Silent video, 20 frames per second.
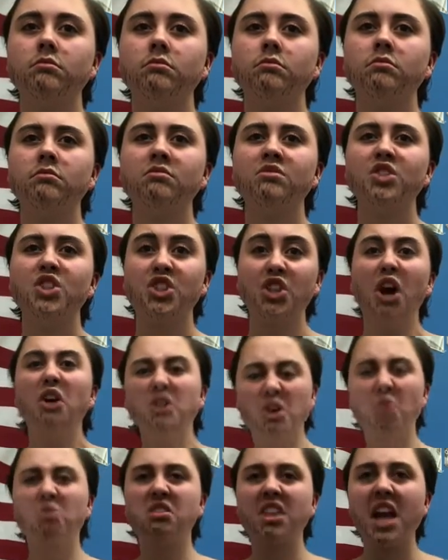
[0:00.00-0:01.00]
So
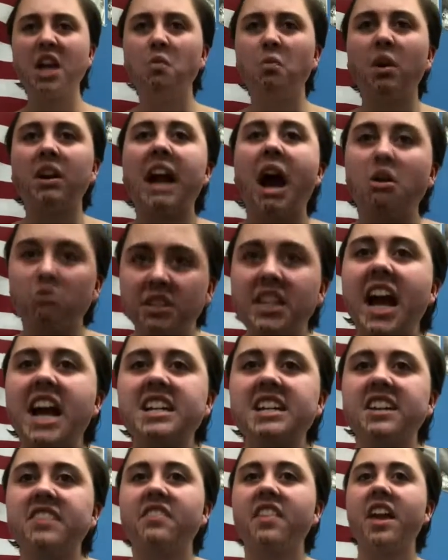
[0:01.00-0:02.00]
you think we're
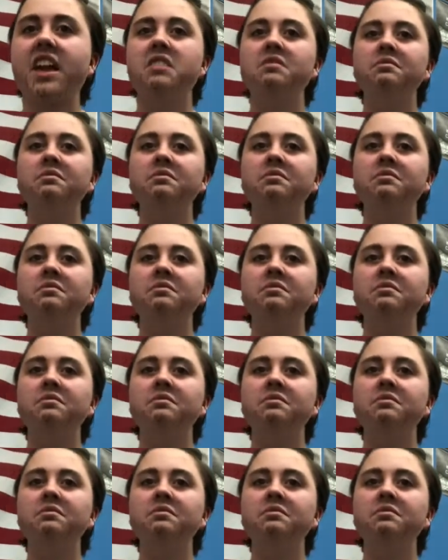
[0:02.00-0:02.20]
outdated then?